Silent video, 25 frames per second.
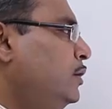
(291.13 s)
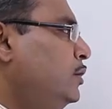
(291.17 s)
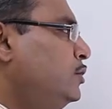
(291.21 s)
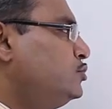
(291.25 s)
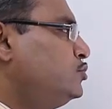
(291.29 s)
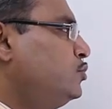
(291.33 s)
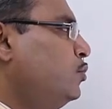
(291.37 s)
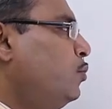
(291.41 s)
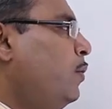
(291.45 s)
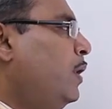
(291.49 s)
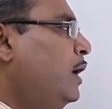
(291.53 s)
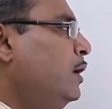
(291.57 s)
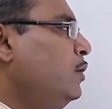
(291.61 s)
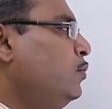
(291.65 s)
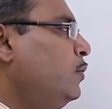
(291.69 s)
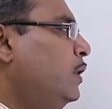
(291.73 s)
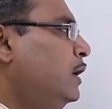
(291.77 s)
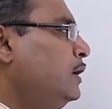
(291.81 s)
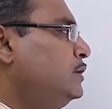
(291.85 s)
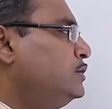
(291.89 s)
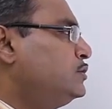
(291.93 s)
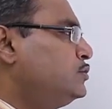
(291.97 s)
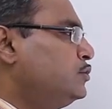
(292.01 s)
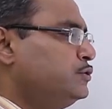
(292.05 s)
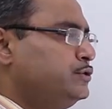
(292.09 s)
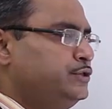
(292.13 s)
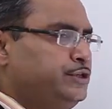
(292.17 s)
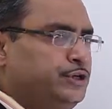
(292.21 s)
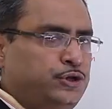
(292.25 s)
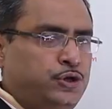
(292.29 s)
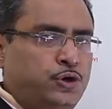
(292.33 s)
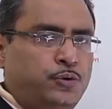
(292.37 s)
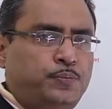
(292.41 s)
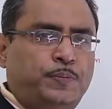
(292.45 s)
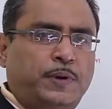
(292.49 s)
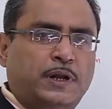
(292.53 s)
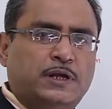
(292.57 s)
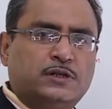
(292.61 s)
So 1 1. So
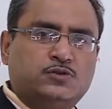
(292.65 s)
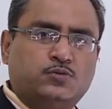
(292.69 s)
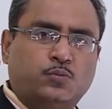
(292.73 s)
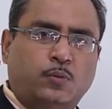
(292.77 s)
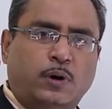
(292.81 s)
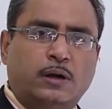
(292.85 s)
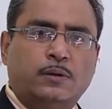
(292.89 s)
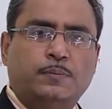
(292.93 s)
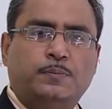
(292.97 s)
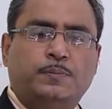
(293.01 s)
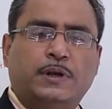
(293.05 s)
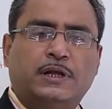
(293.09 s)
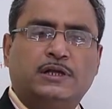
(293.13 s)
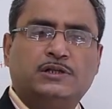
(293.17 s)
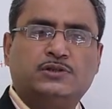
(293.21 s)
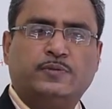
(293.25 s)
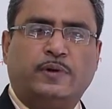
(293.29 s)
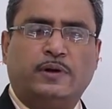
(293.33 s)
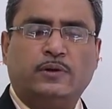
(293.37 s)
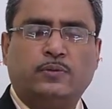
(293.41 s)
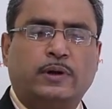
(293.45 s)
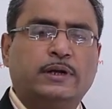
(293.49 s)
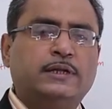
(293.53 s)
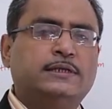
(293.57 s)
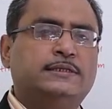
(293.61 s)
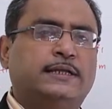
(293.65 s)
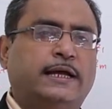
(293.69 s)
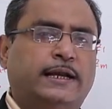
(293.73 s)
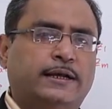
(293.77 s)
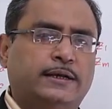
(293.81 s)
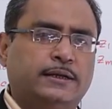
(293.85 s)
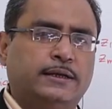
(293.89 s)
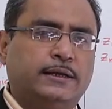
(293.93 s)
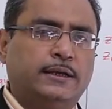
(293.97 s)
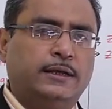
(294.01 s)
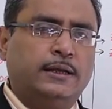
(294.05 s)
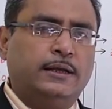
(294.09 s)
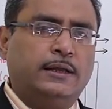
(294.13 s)
0 plus 1 plus 1. What is
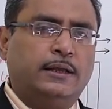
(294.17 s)
that?